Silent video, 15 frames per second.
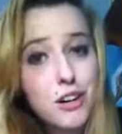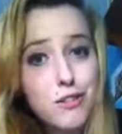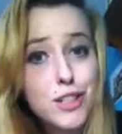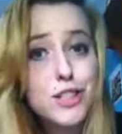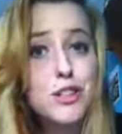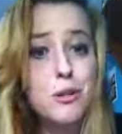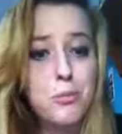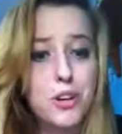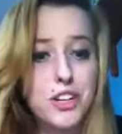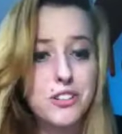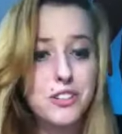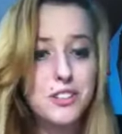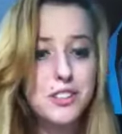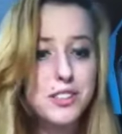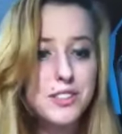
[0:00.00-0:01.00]
Original
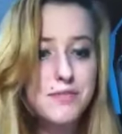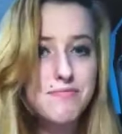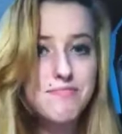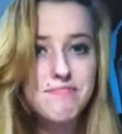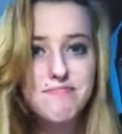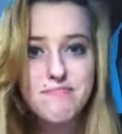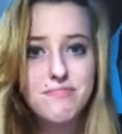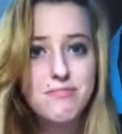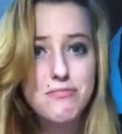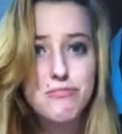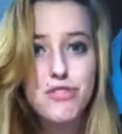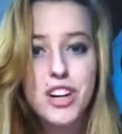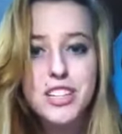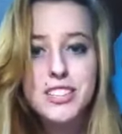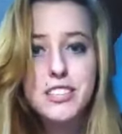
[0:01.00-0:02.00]
Pringles.
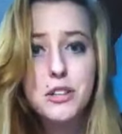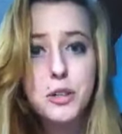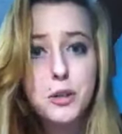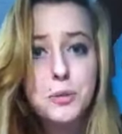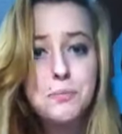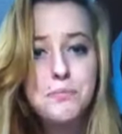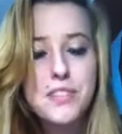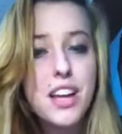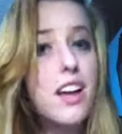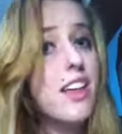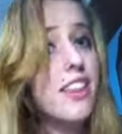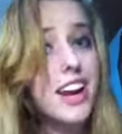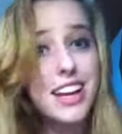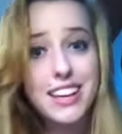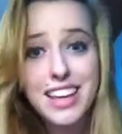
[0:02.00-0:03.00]
Red tube
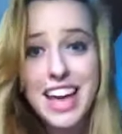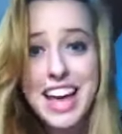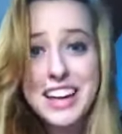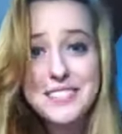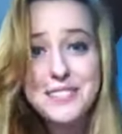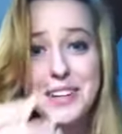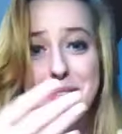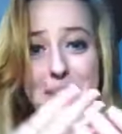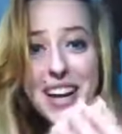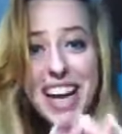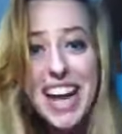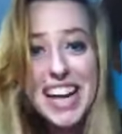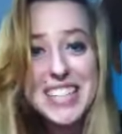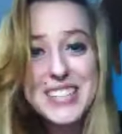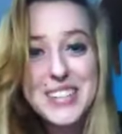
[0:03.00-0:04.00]
that I can't fit my
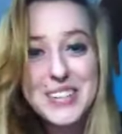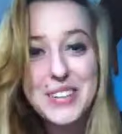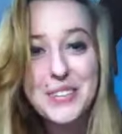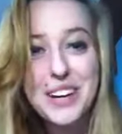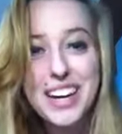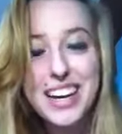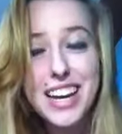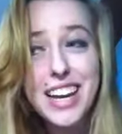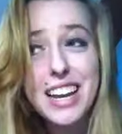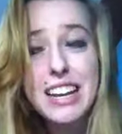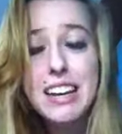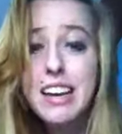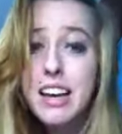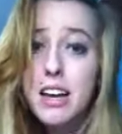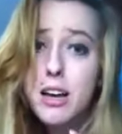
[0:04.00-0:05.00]
hand all the way
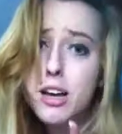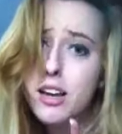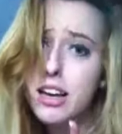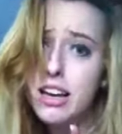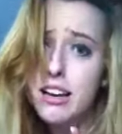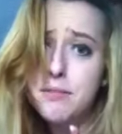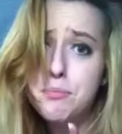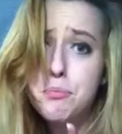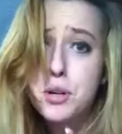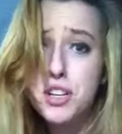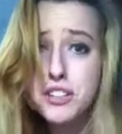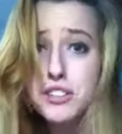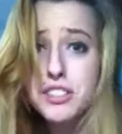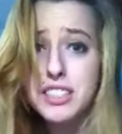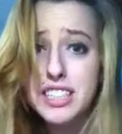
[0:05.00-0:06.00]
in.
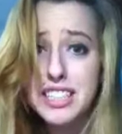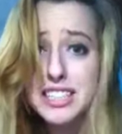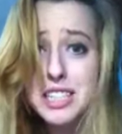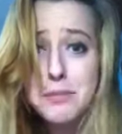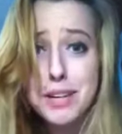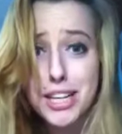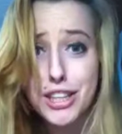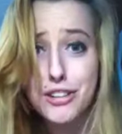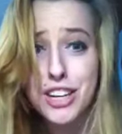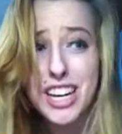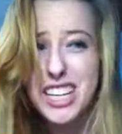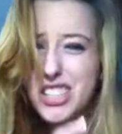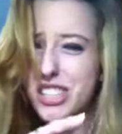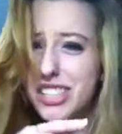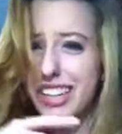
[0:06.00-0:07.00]
Pringles needs to make their
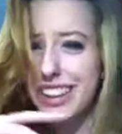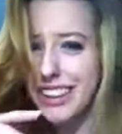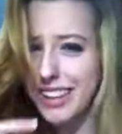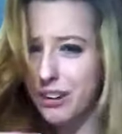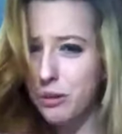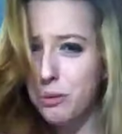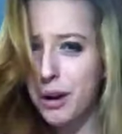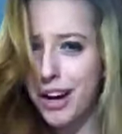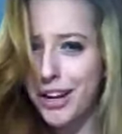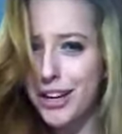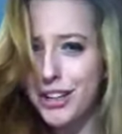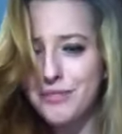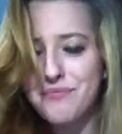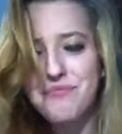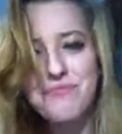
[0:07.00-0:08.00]
can just a little
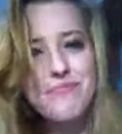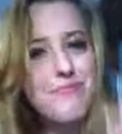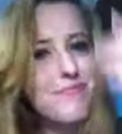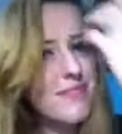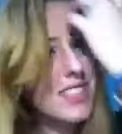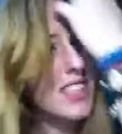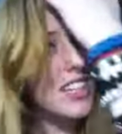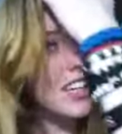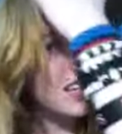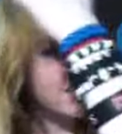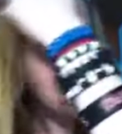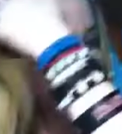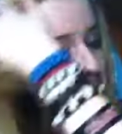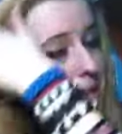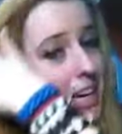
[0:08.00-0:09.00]
wider,
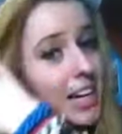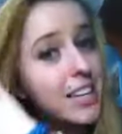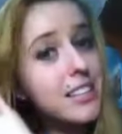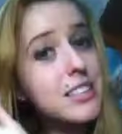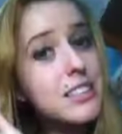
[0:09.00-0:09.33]
because my hand